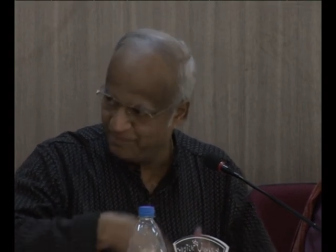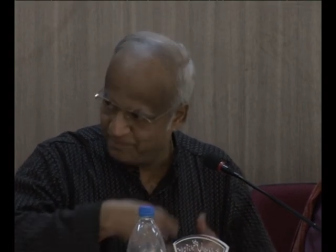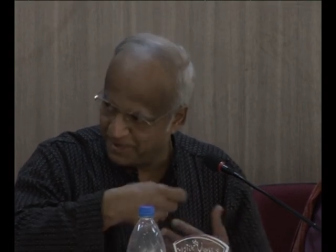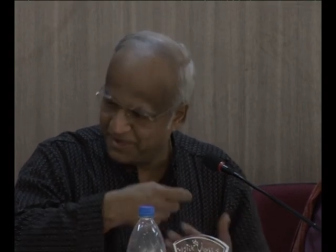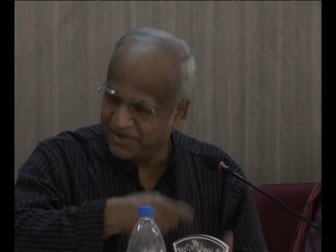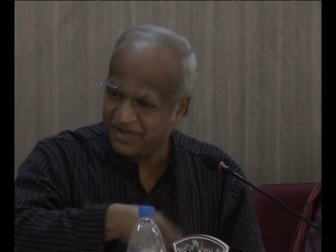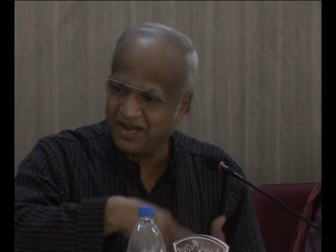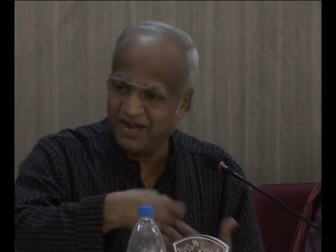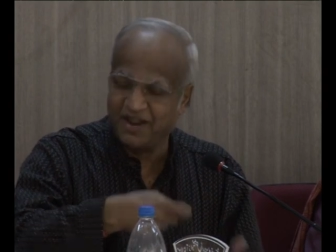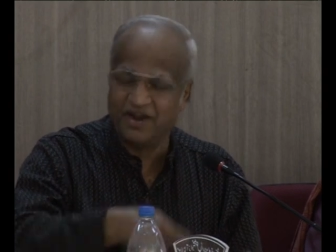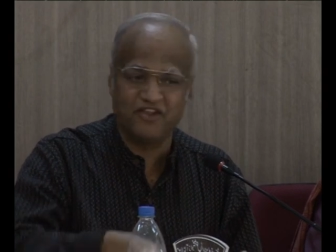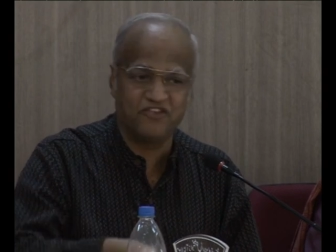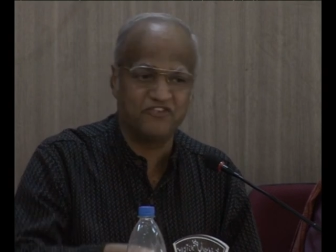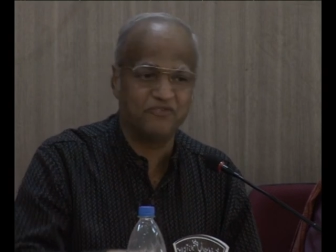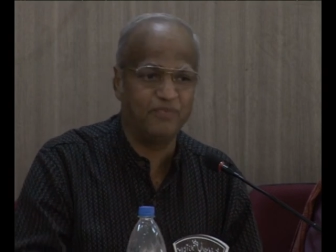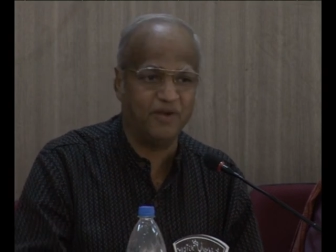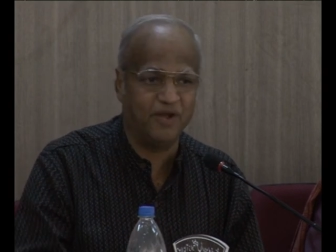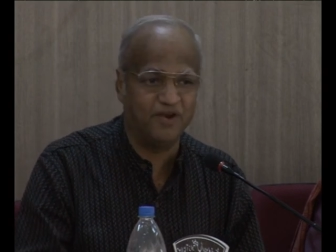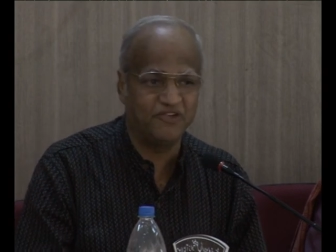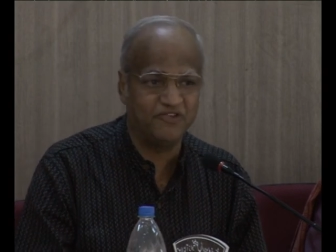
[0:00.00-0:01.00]
particular
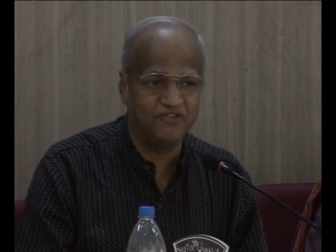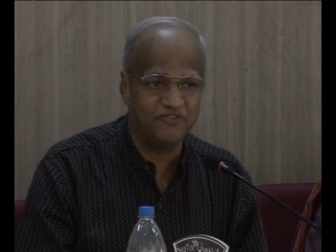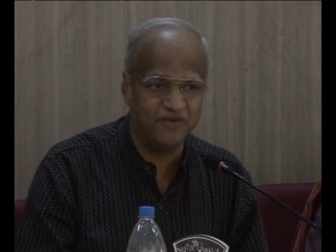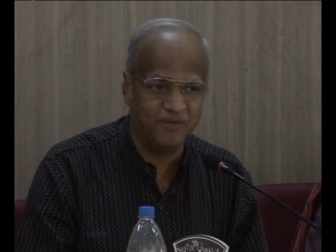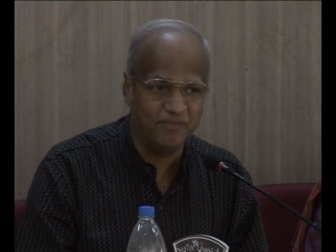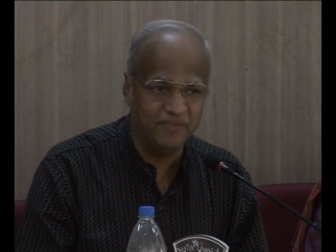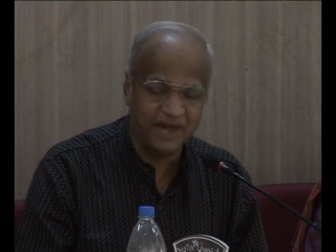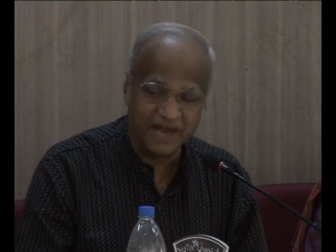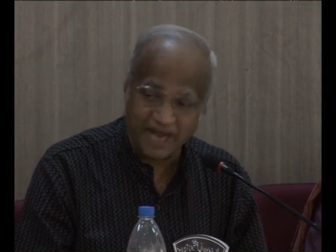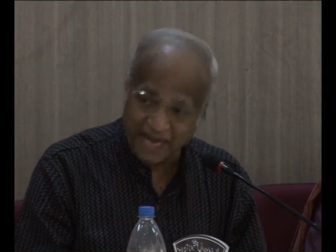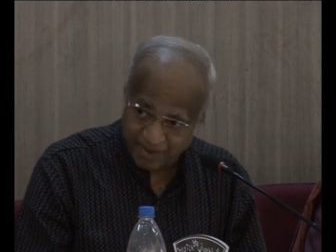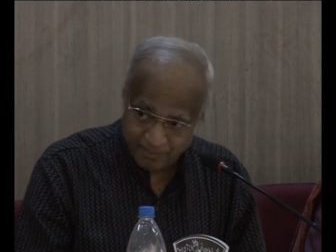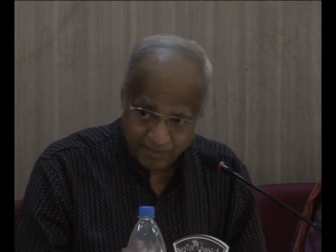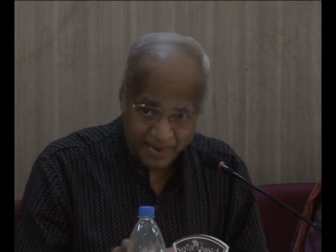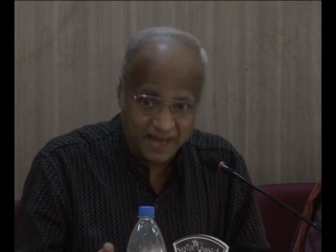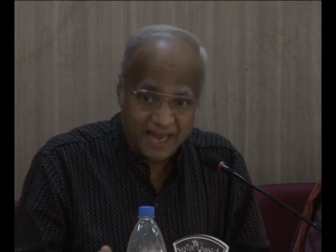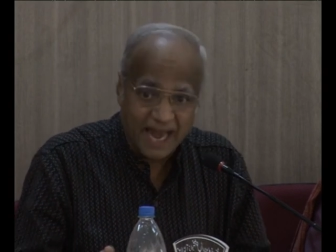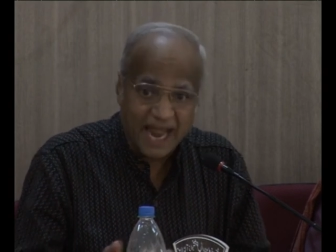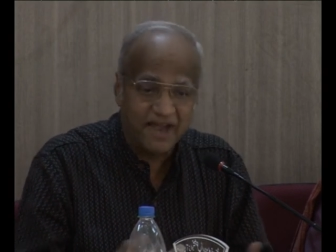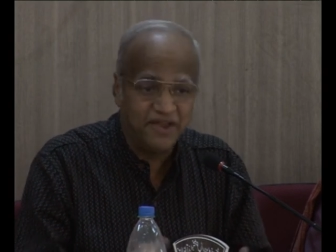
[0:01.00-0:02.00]
response from me, and I'll be
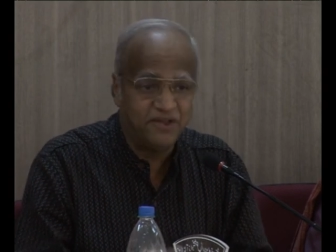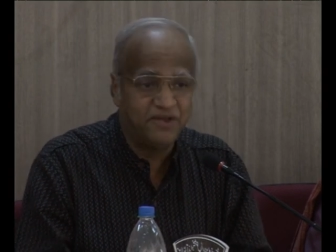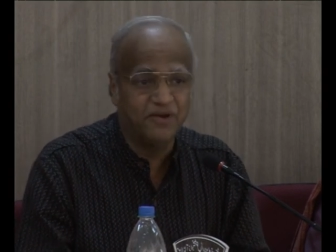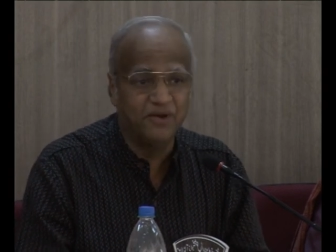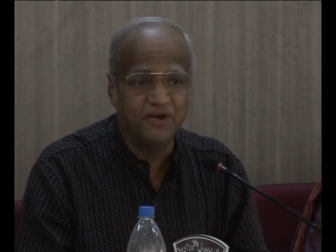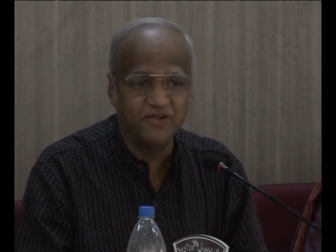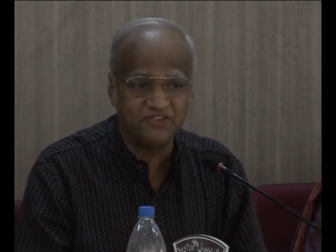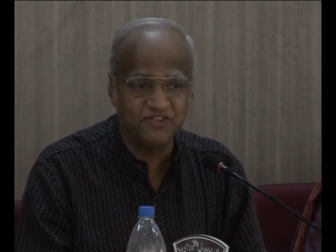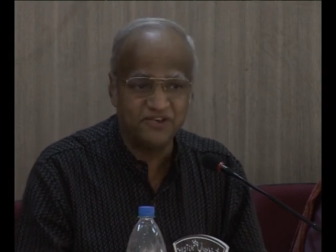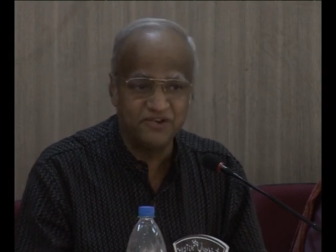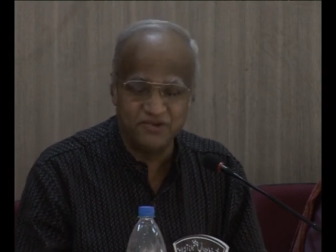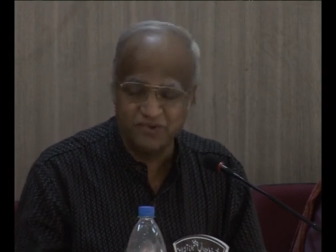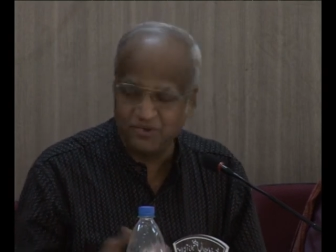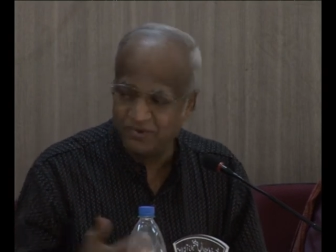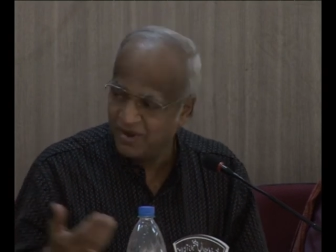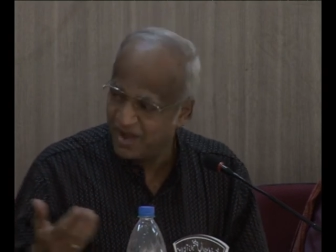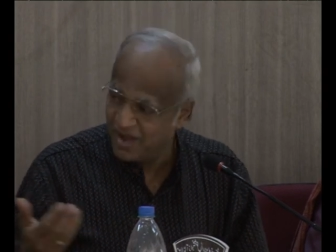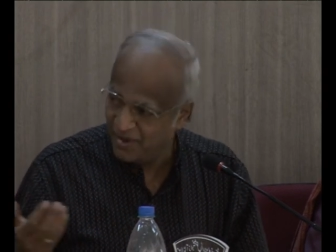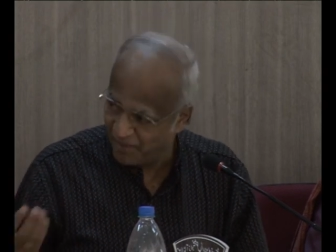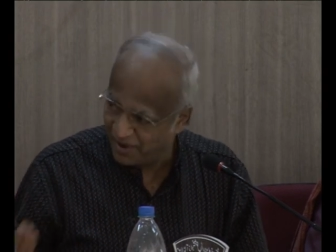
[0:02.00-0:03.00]
glad to listen to
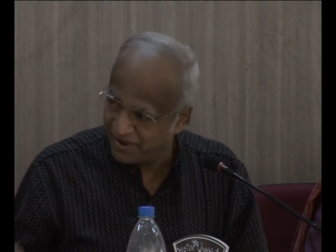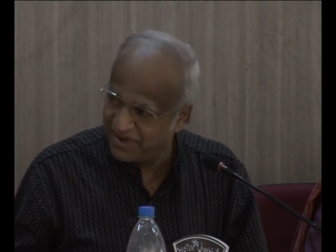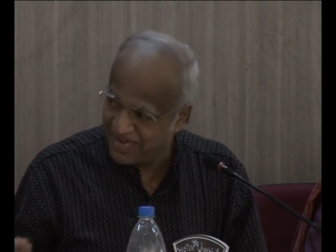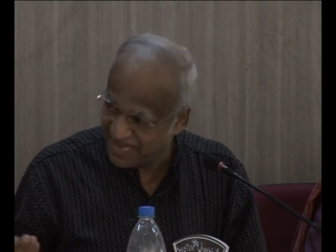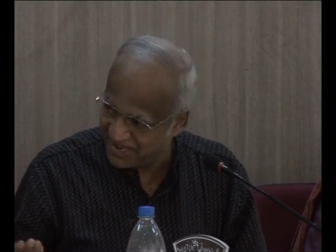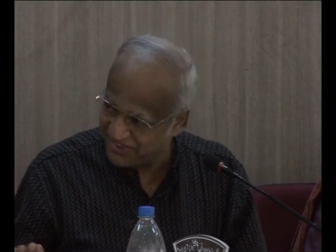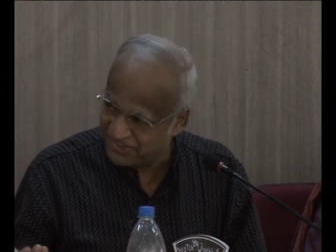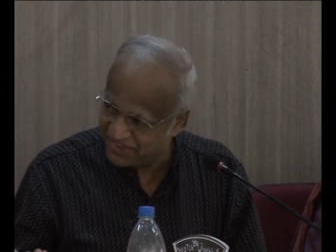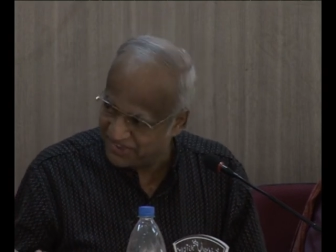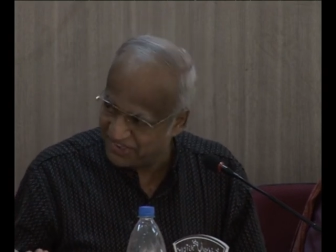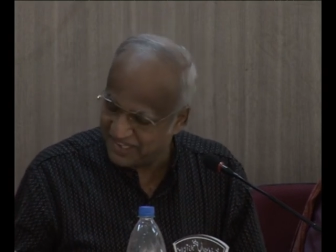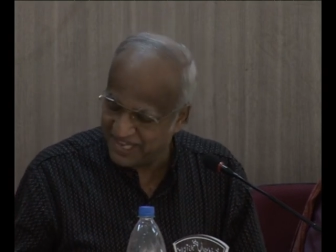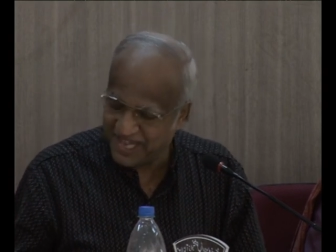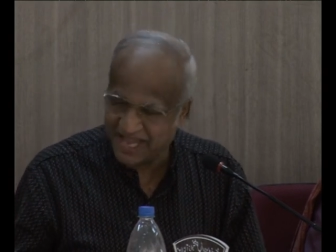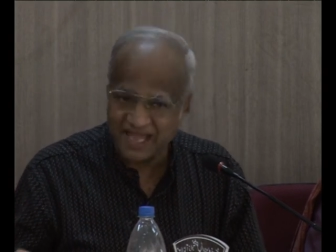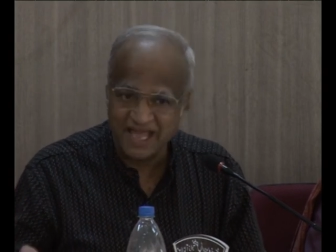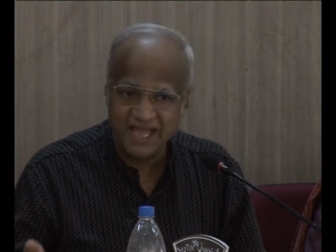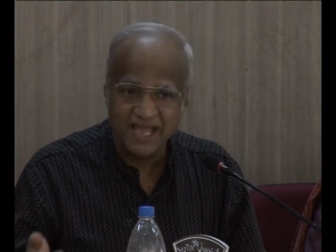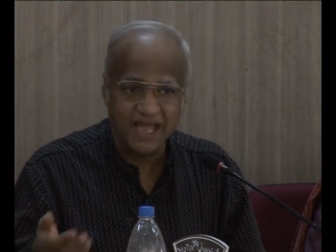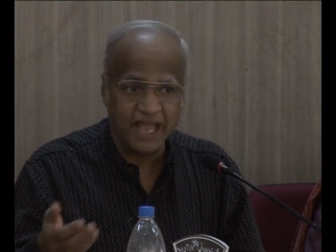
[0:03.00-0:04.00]
what he has to say.